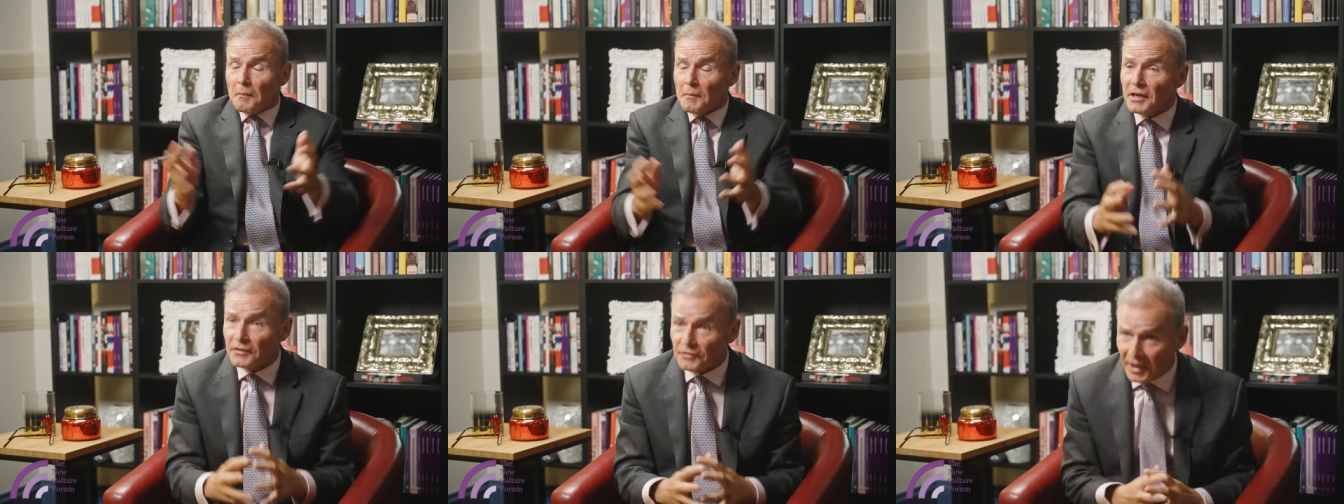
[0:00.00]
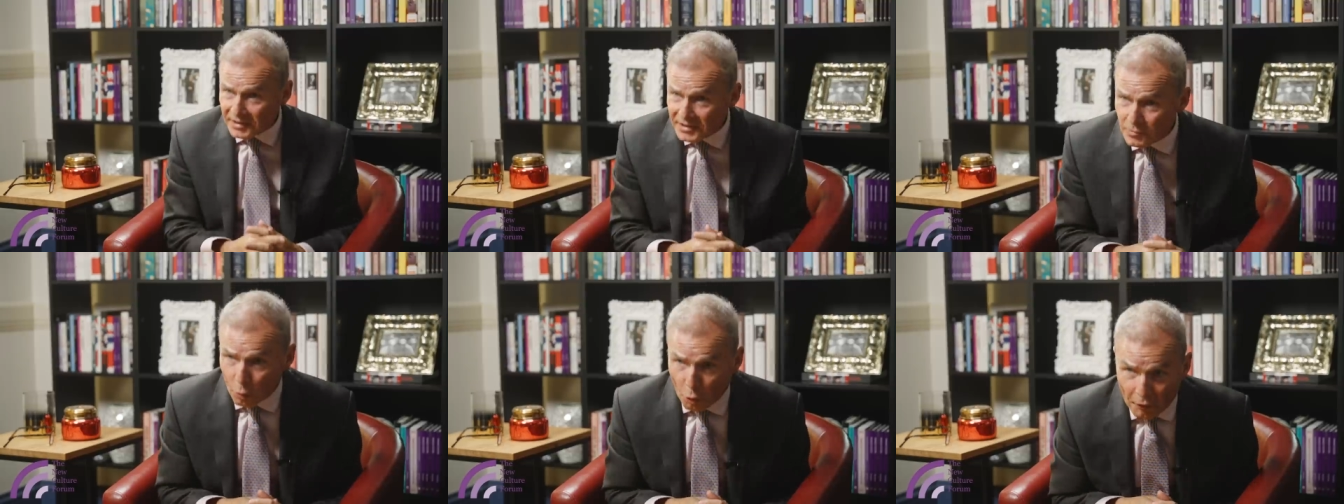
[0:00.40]
I mean,
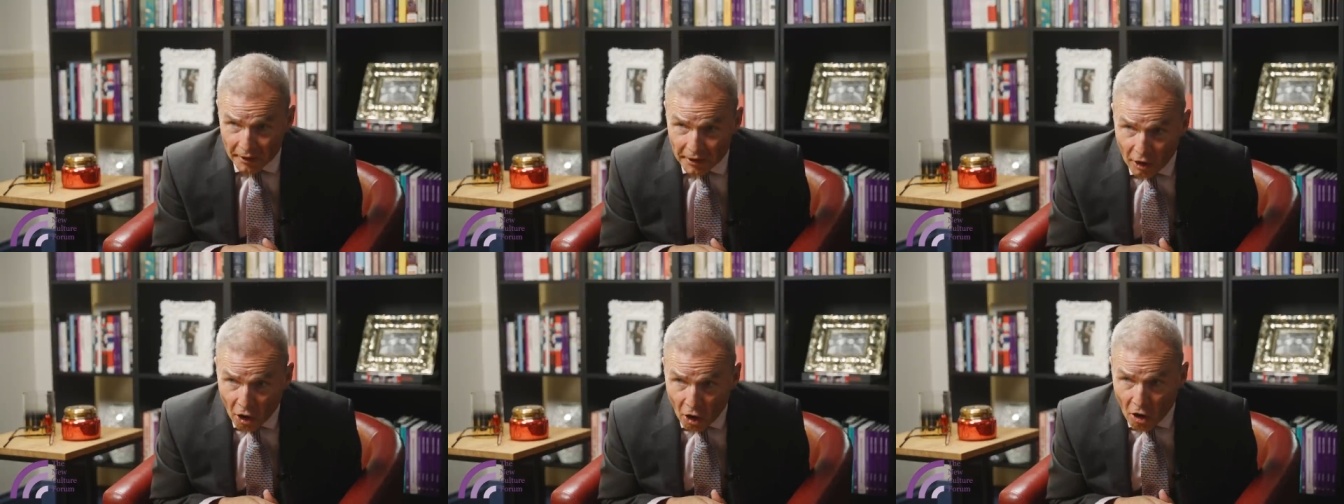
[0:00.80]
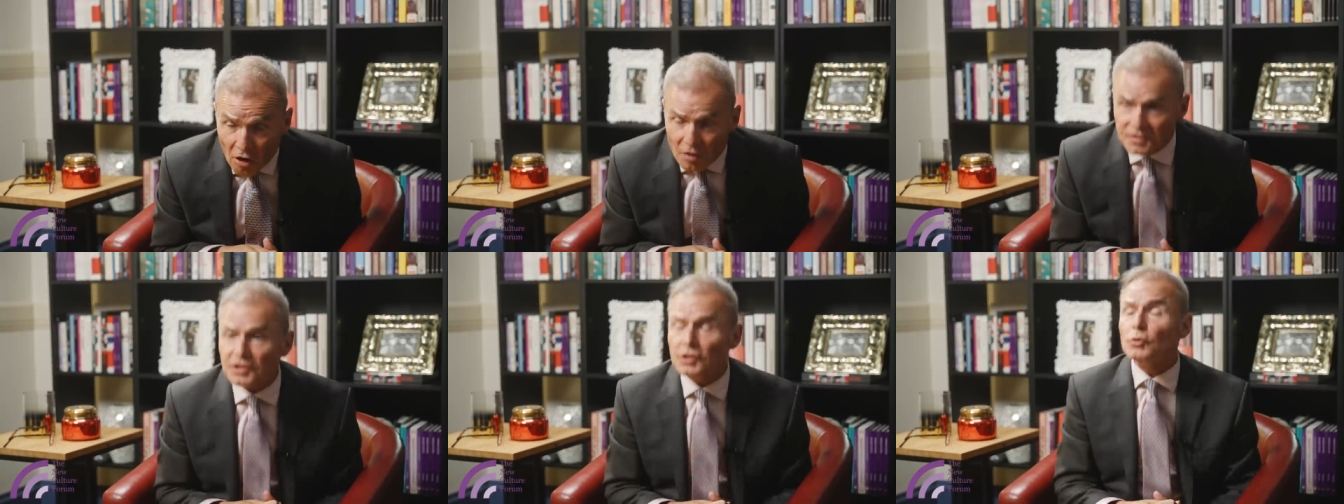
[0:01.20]
that's what they
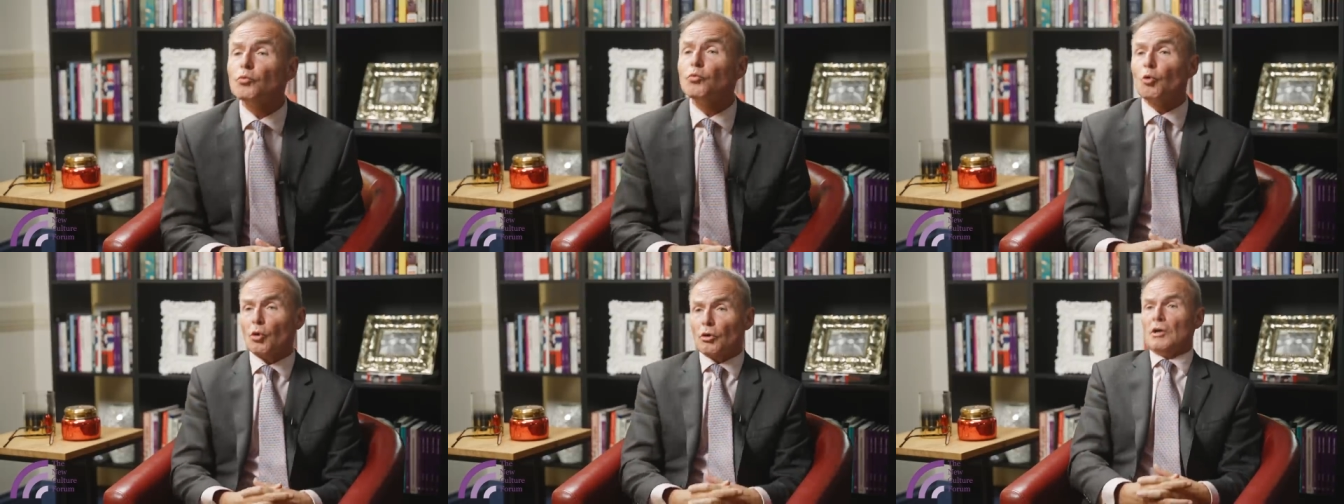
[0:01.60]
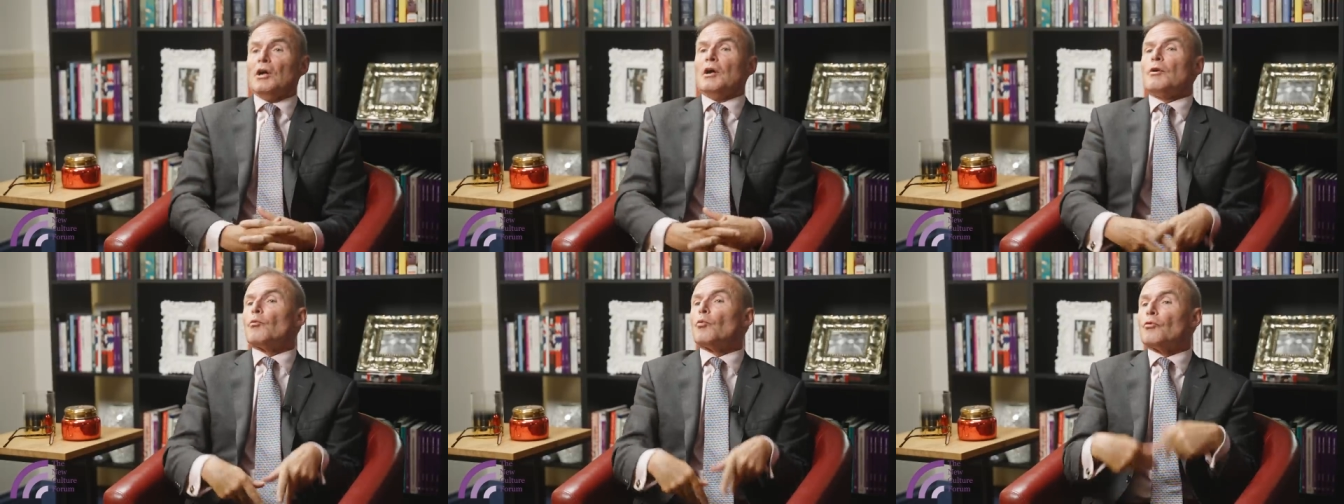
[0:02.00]
are. So
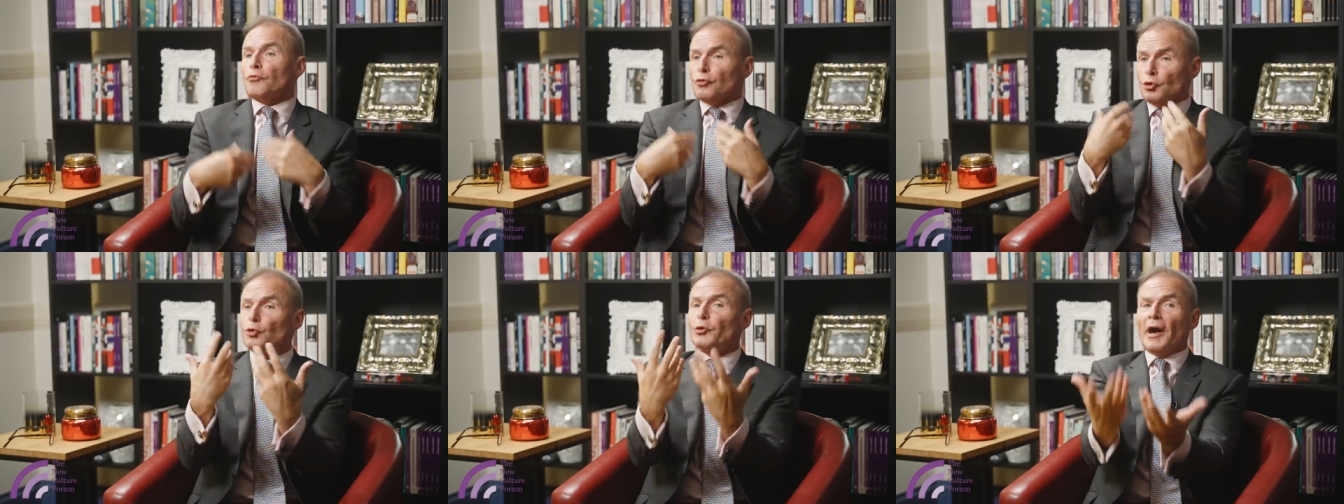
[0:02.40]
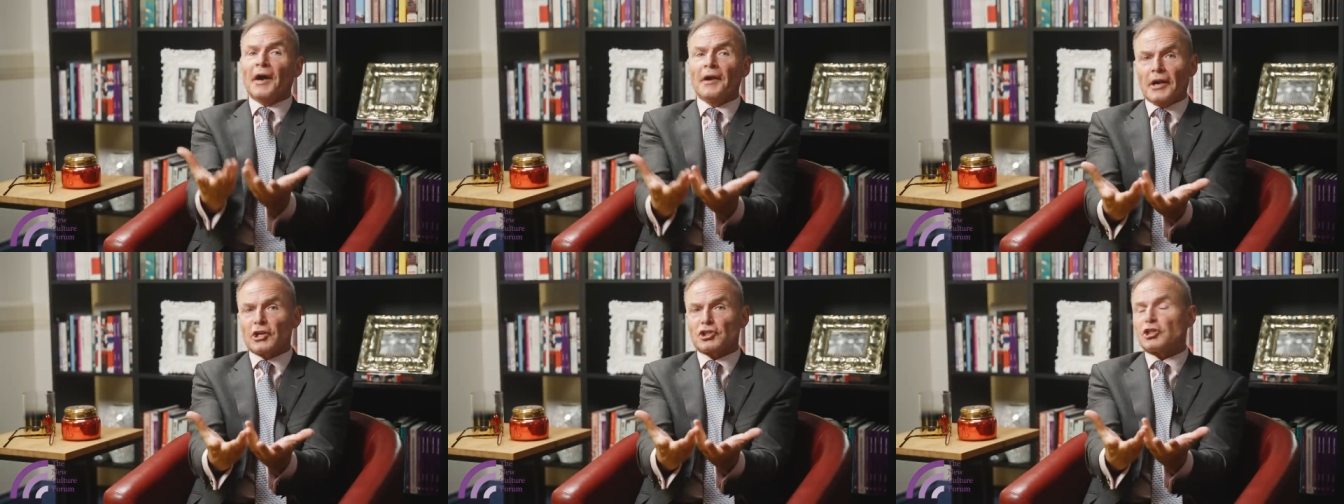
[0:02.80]
you
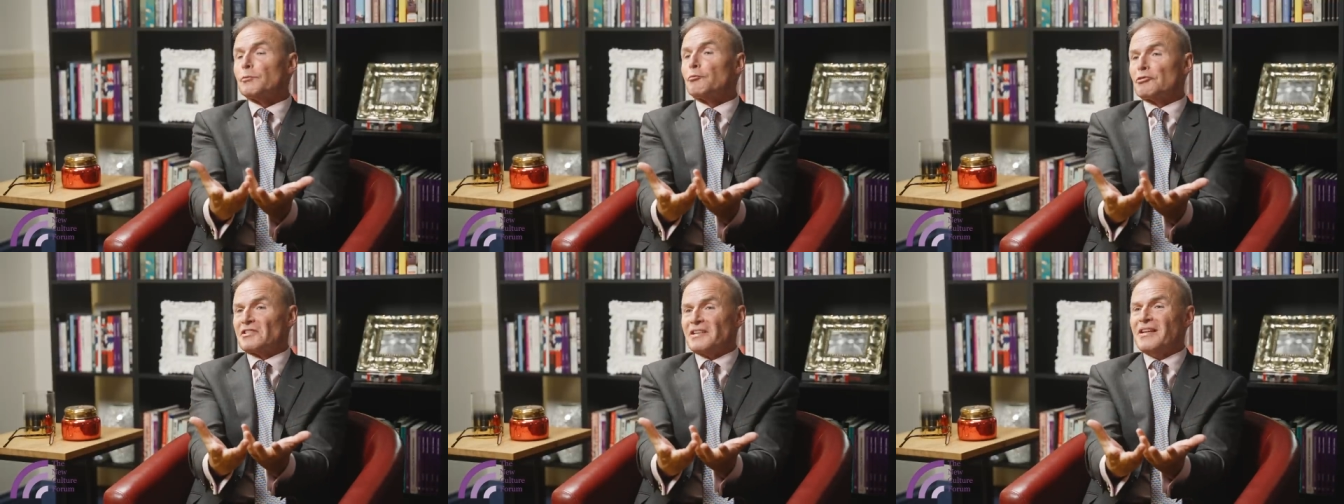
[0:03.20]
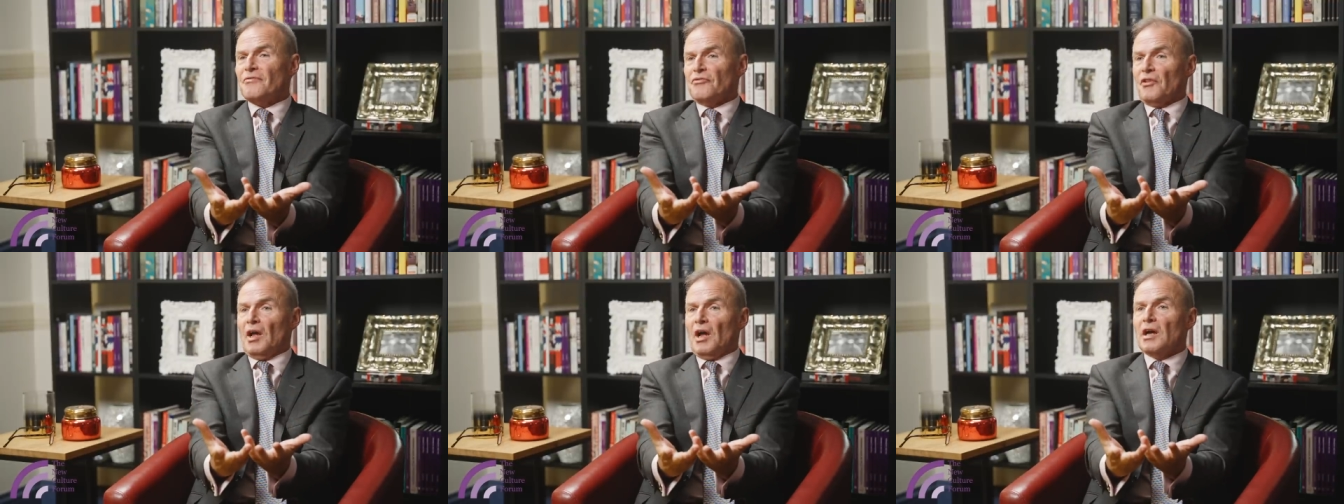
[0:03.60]
can actually
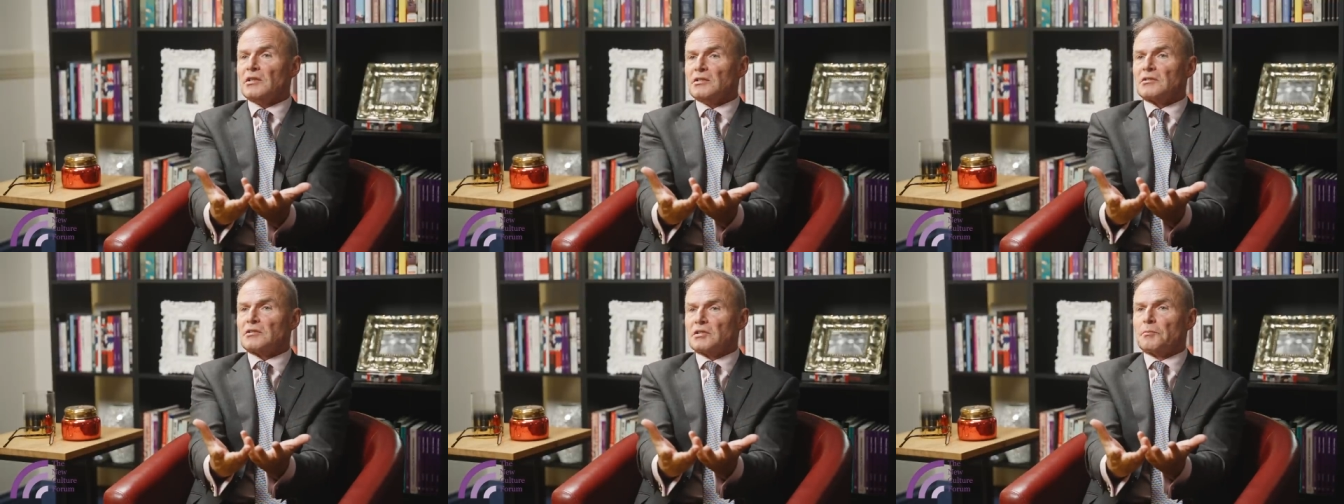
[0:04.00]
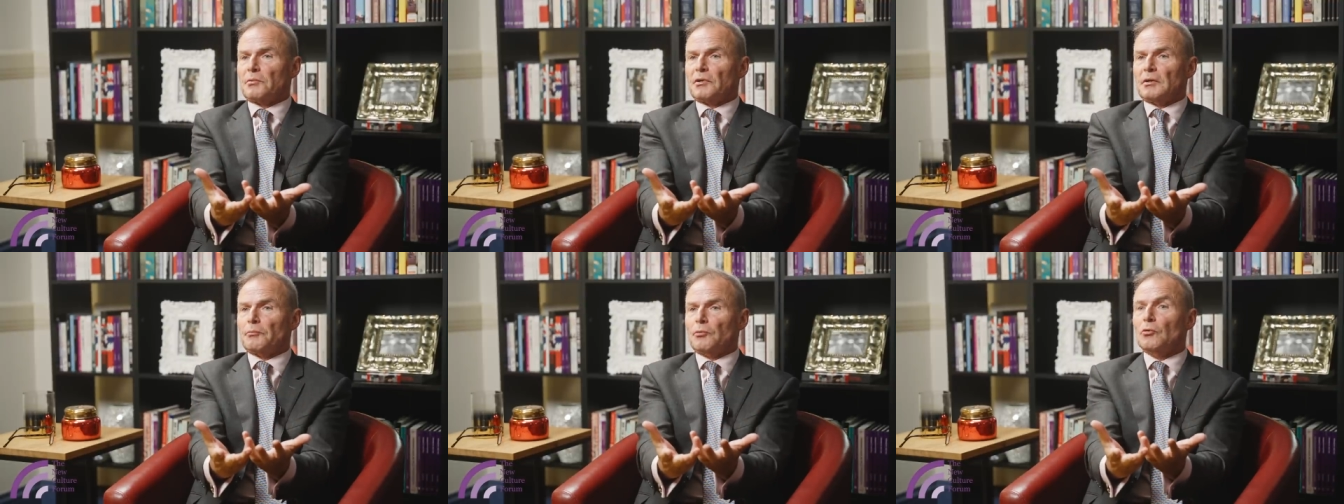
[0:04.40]
present that to
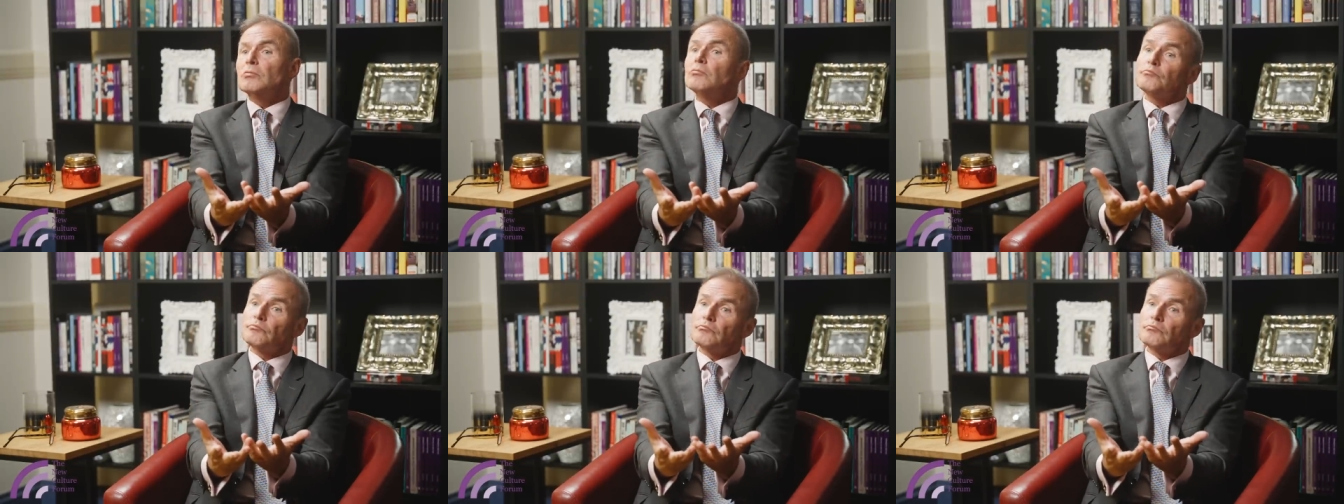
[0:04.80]
people,